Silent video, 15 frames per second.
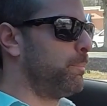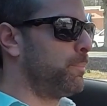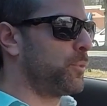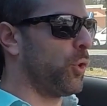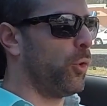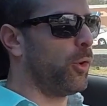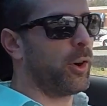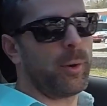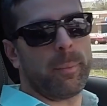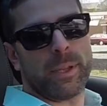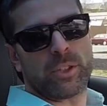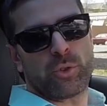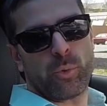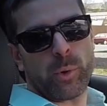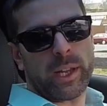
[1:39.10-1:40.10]
torn
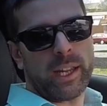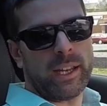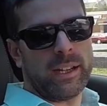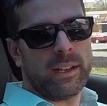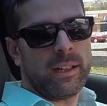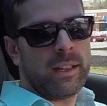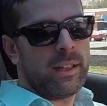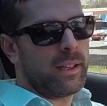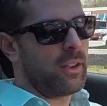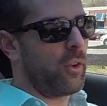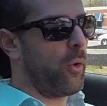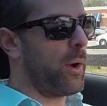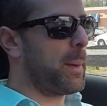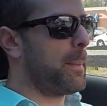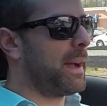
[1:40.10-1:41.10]
between
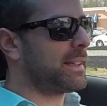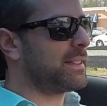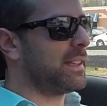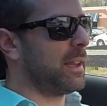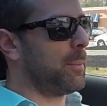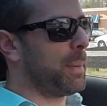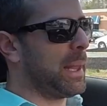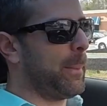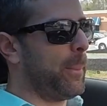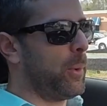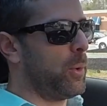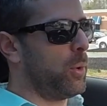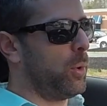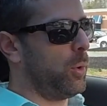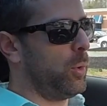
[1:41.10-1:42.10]
going back to the
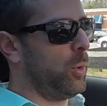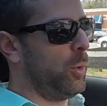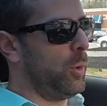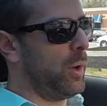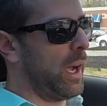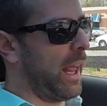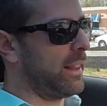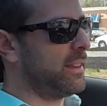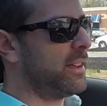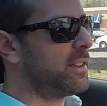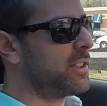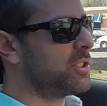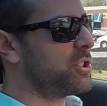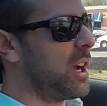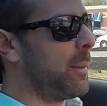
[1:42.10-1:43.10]
people who had done
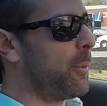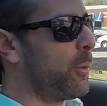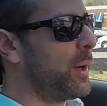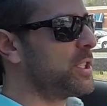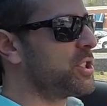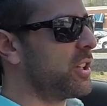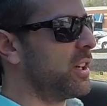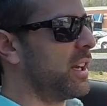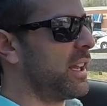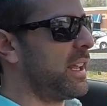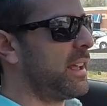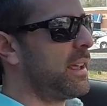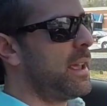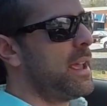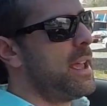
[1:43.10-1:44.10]
the job
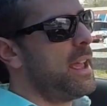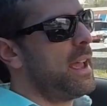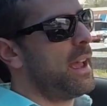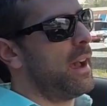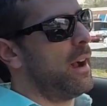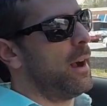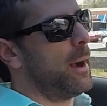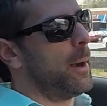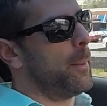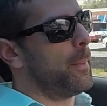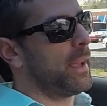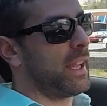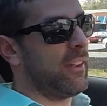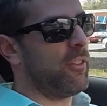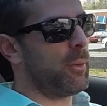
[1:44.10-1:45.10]
originally
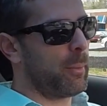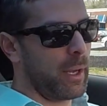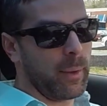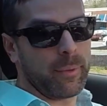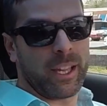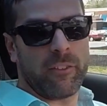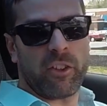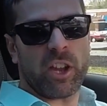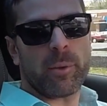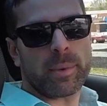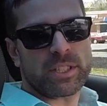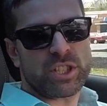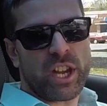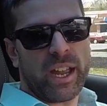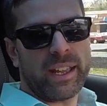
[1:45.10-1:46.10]
and giving them
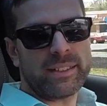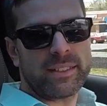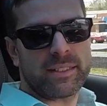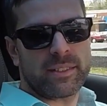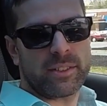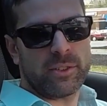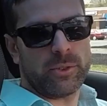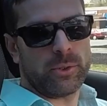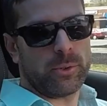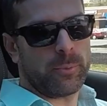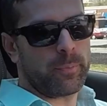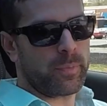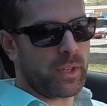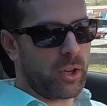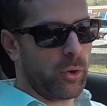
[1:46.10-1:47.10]
a chance
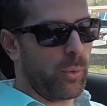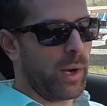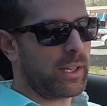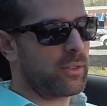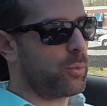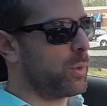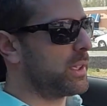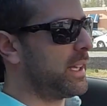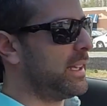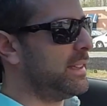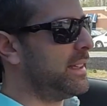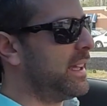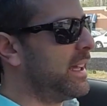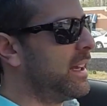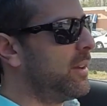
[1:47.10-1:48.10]
to correct what they
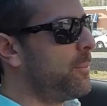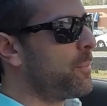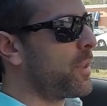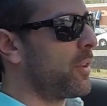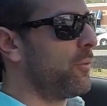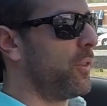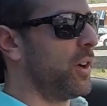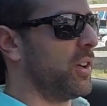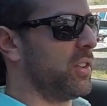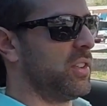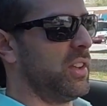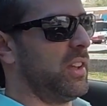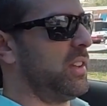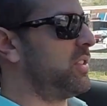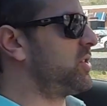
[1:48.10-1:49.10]
did,
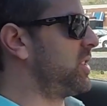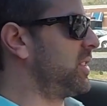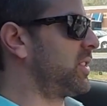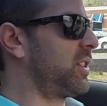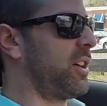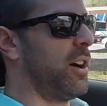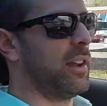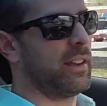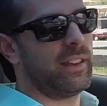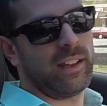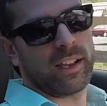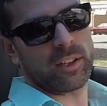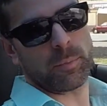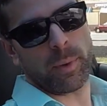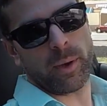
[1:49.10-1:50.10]
versus just calling the
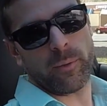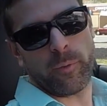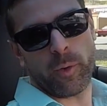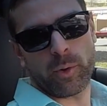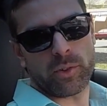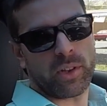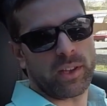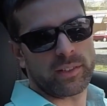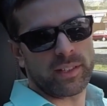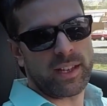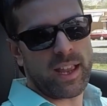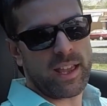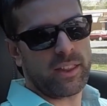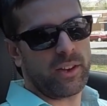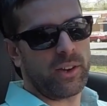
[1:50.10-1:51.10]
Xpel folks all
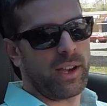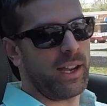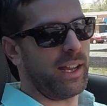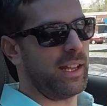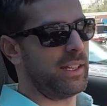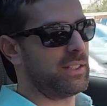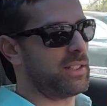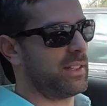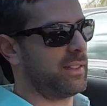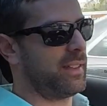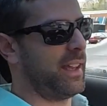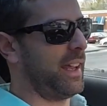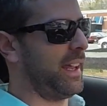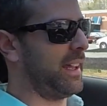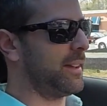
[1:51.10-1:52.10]
together and just
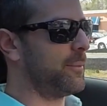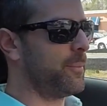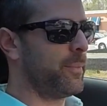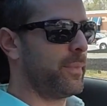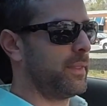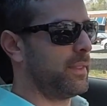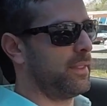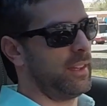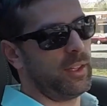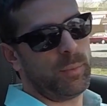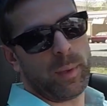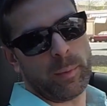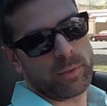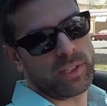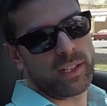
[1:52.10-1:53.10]
saying, these
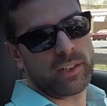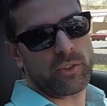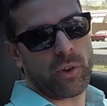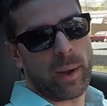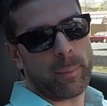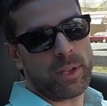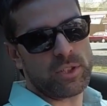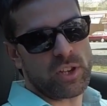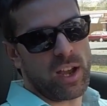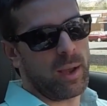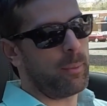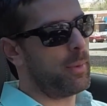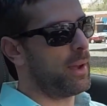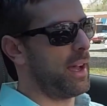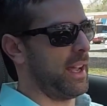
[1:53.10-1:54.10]
people did a crappy
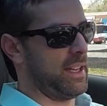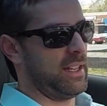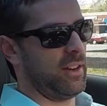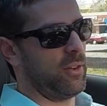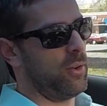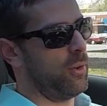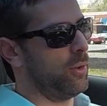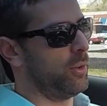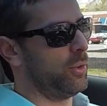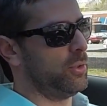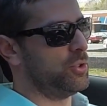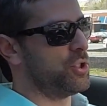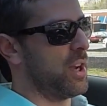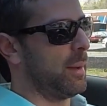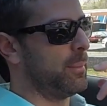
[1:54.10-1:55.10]
job, I need a whole new
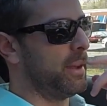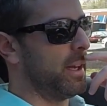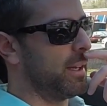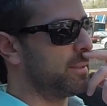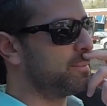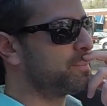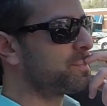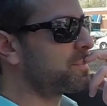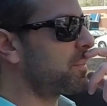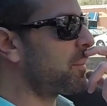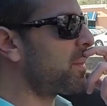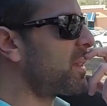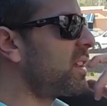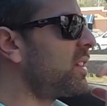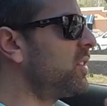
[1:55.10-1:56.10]
job done.
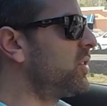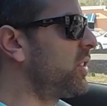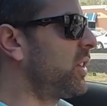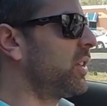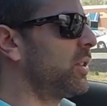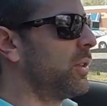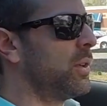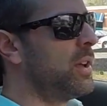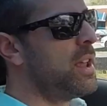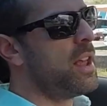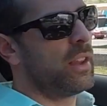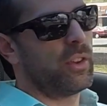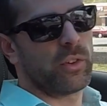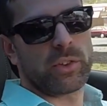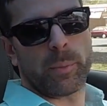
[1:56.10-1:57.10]
So
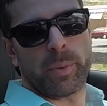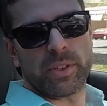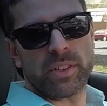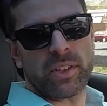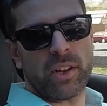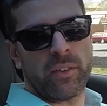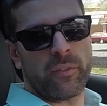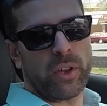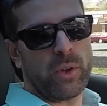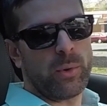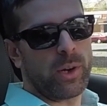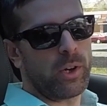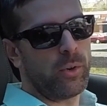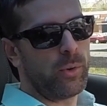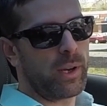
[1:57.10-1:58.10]
there was a particular
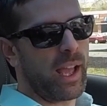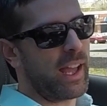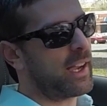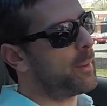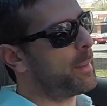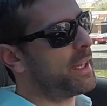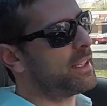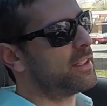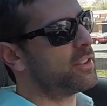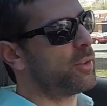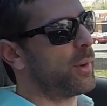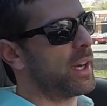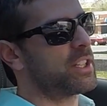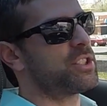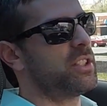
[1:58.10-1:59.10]
viewer who guided me in the
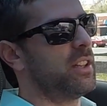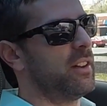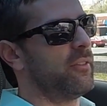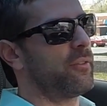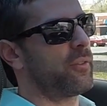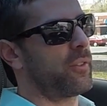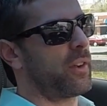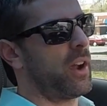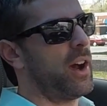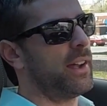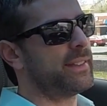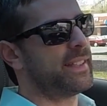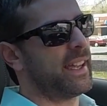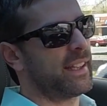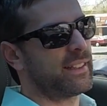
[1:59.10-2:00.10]
direction of
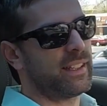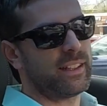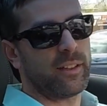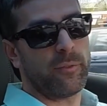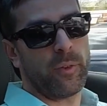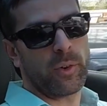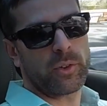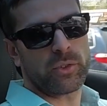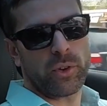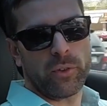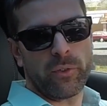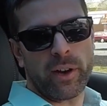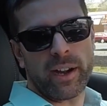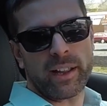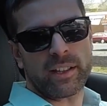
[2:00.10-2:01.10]
contacting the folks
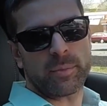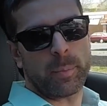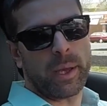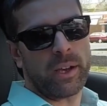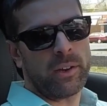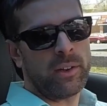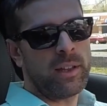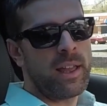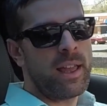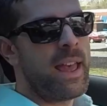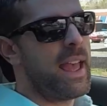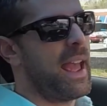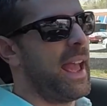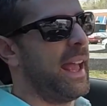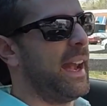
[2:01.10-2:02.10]
over at Xpel
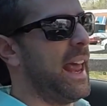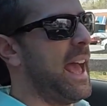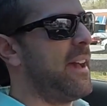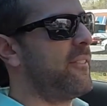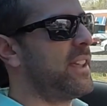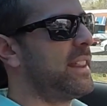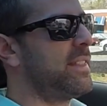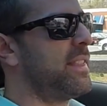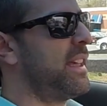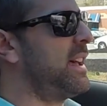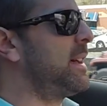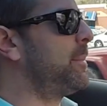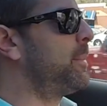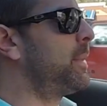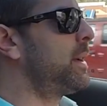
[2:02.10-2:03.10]
and having
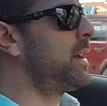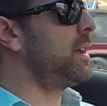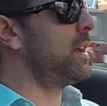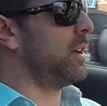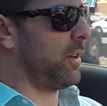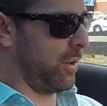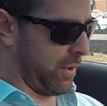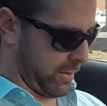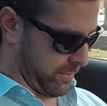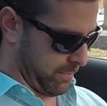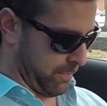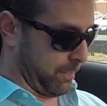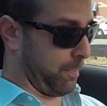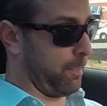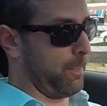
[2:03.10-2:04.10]
them
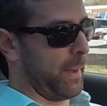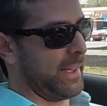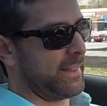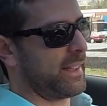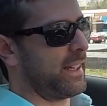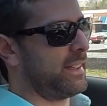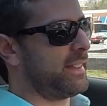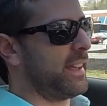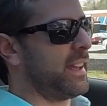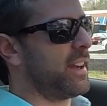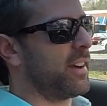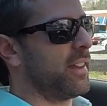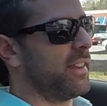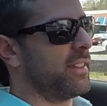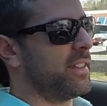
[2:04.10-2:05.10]
basically take
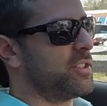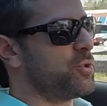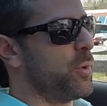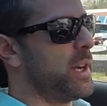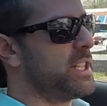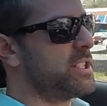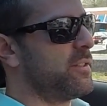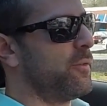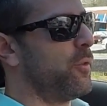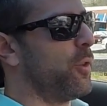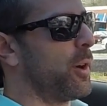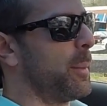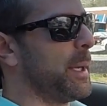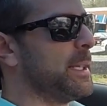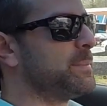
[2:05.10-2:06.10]
care of the situation
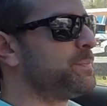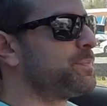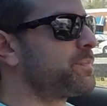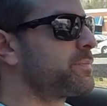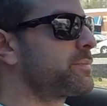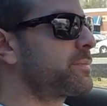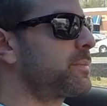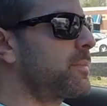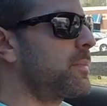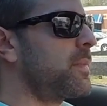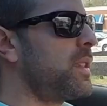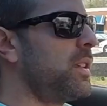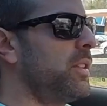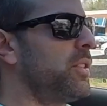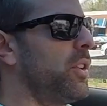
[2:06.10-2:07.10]
for me.
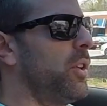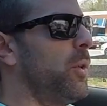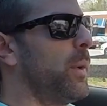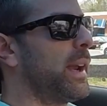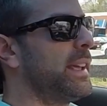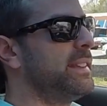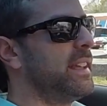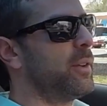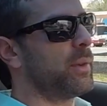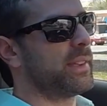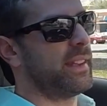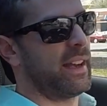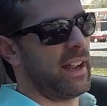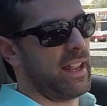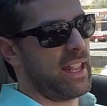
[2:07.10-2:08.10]
So what I did
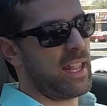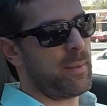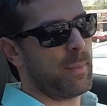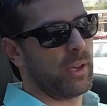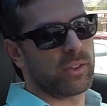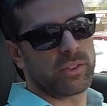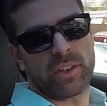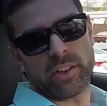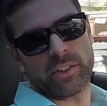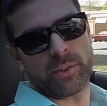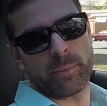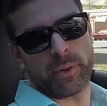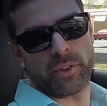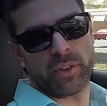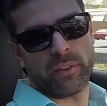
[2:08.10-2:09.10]
was that I emailed
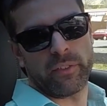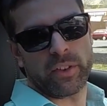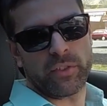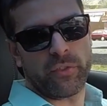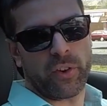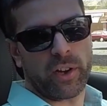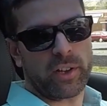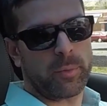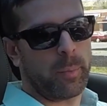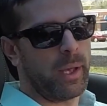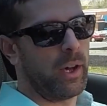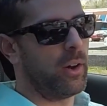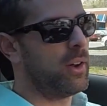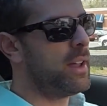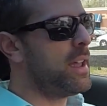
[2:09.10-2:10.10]
customer service for
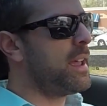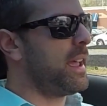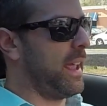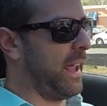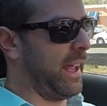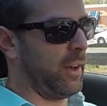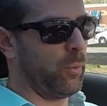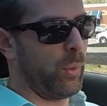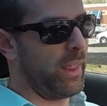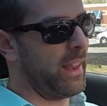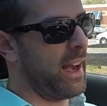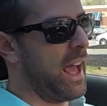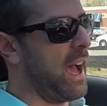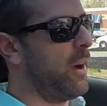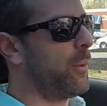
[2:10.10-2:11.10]
Xpel, and
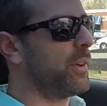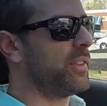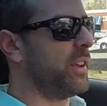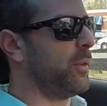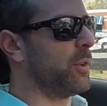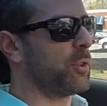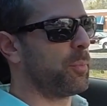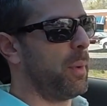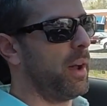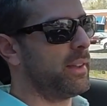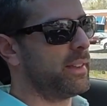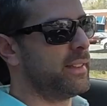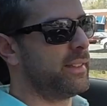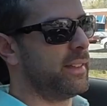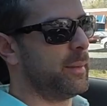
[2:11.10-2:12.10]
within hours they
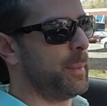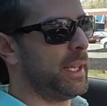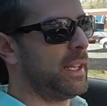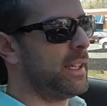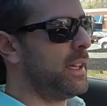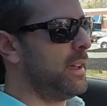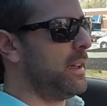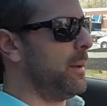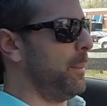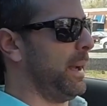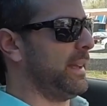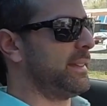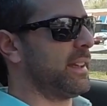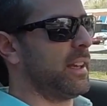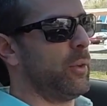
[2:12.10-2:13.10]
responded to me,
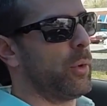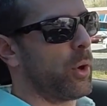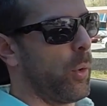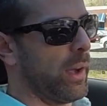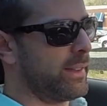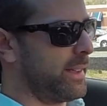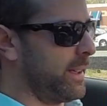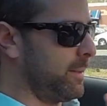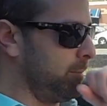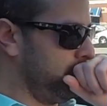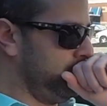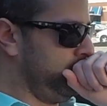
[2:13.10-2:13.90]
basically requesting